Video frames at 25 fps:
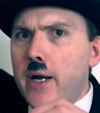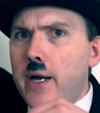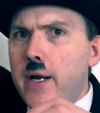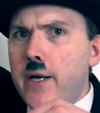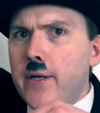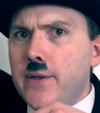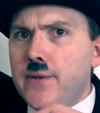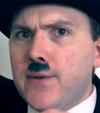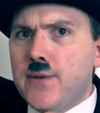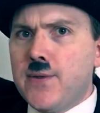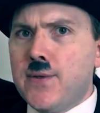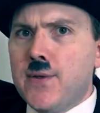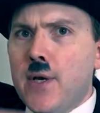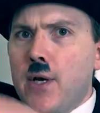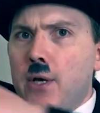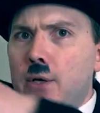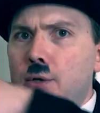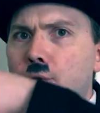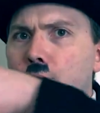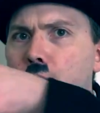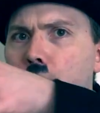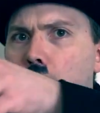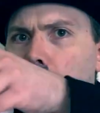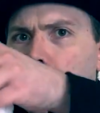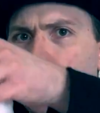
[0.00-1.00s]

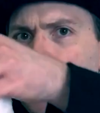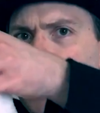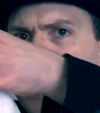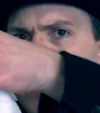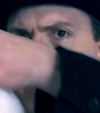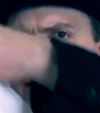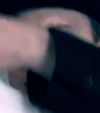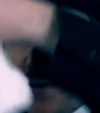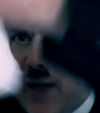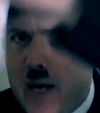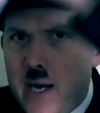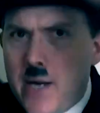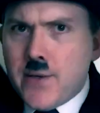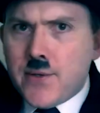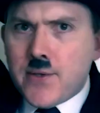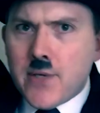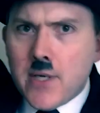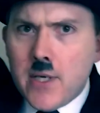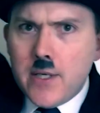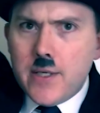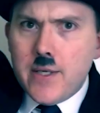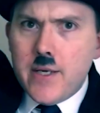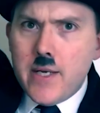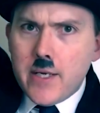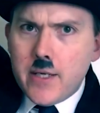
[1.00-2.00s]
It's Jolly
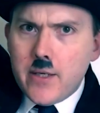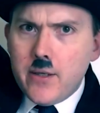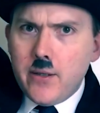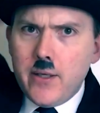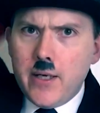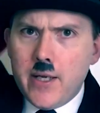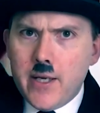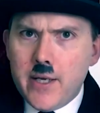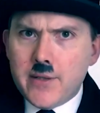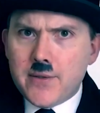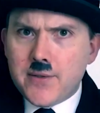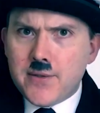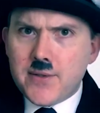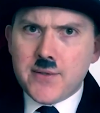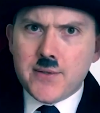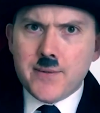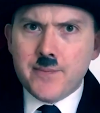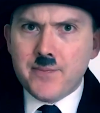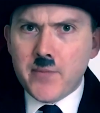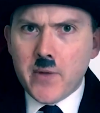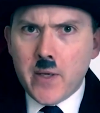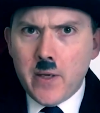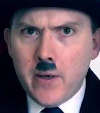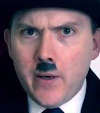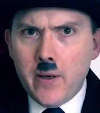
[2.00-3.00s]
St. Nicholas!